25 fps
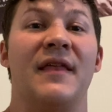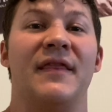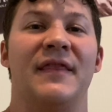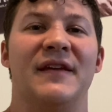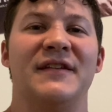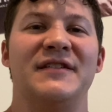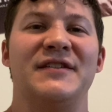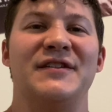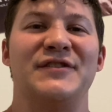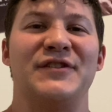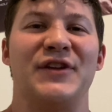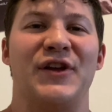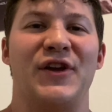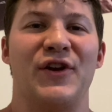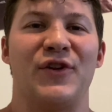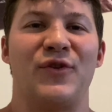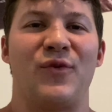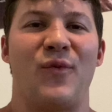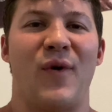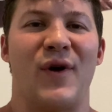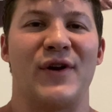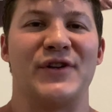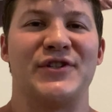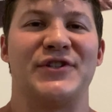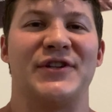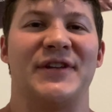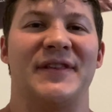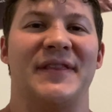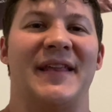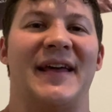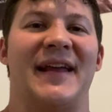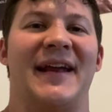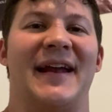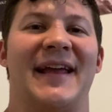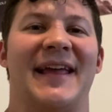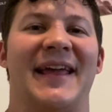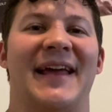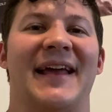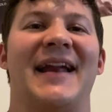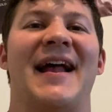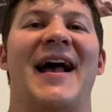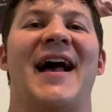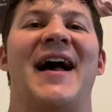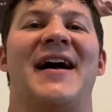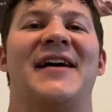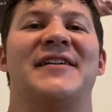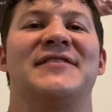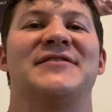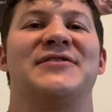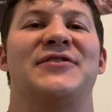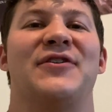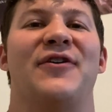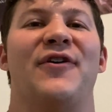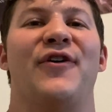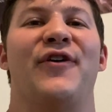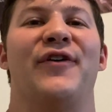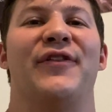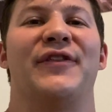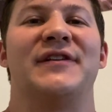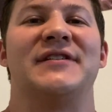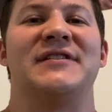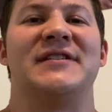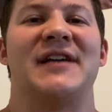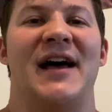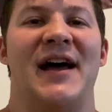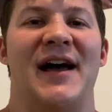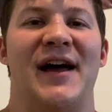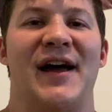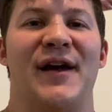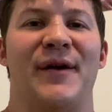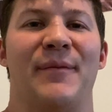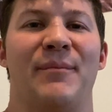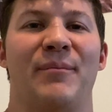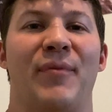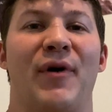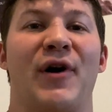This is a good question that I get asked all the time,